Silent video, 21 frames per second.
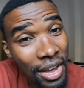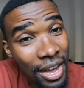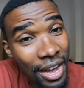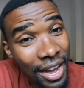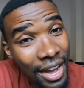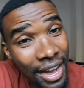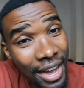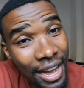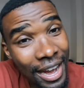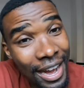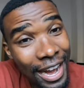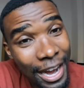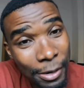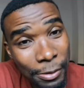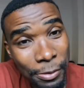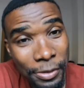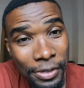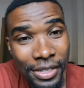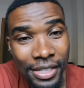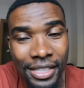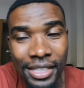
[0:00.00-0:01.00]

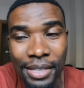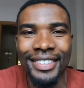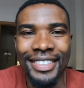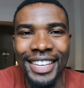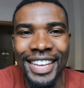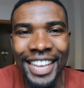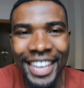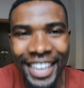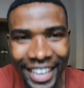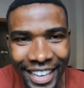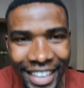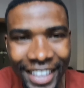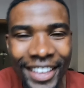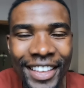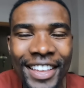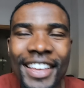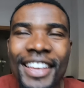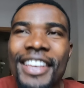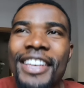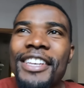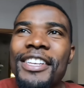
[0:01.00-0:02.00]
house.
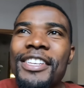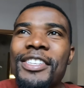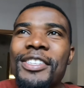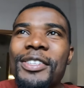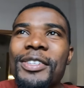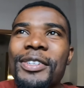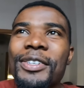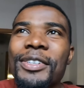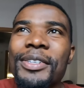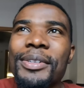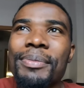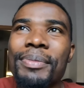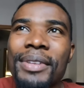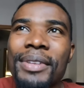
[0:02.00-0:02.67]
So